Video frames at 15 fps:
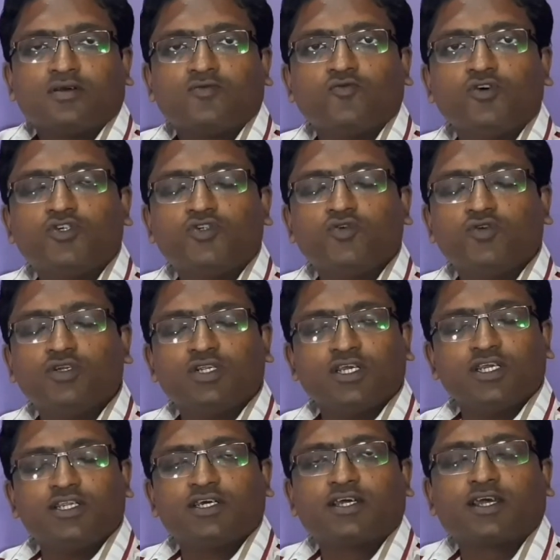We should
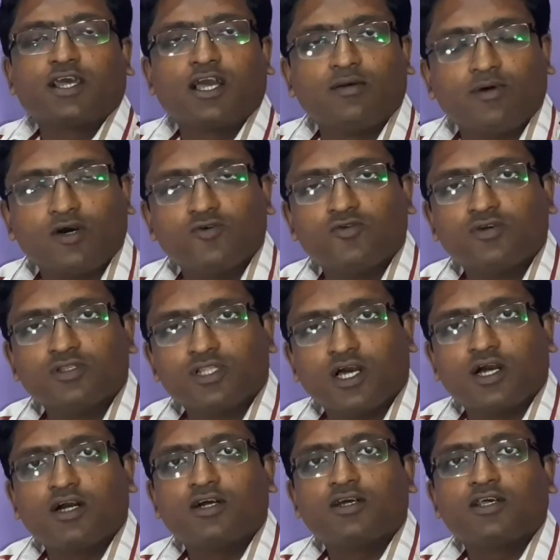read about
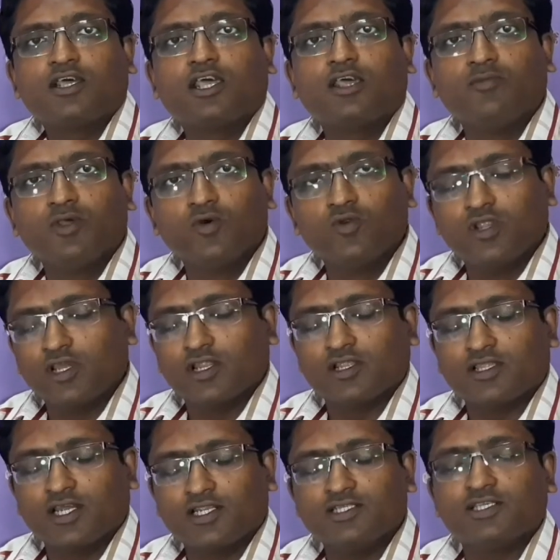the hemulin,
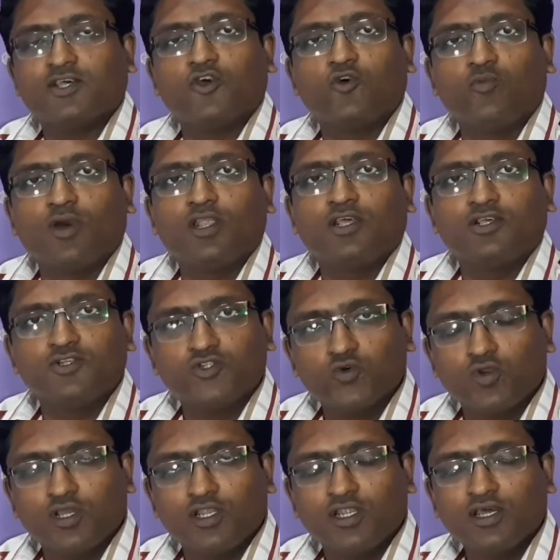that is human
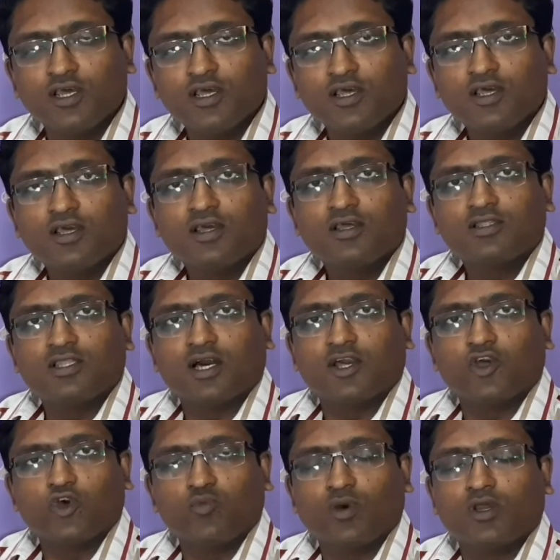insulin, the
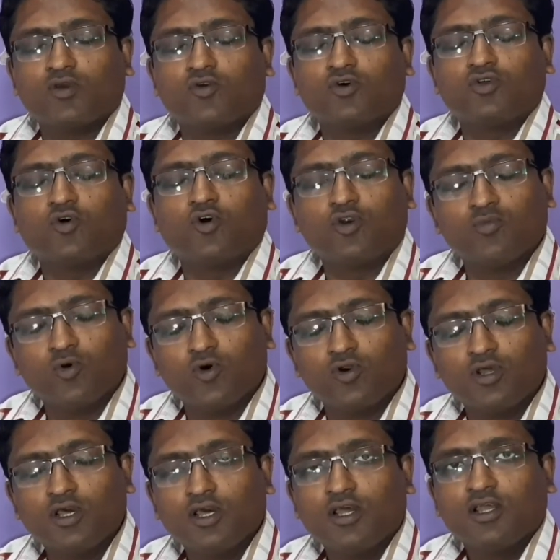human growth
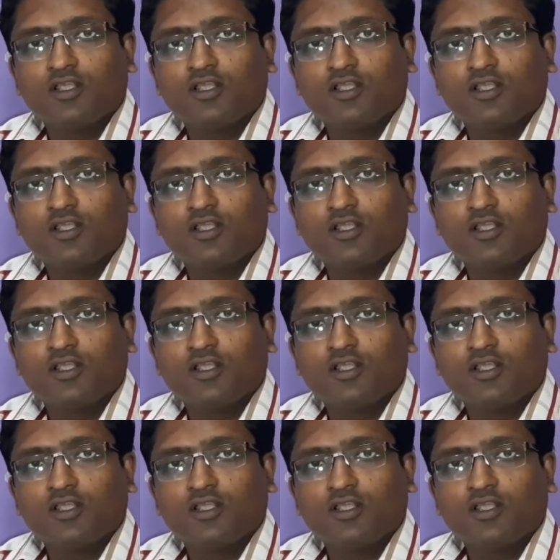hormone,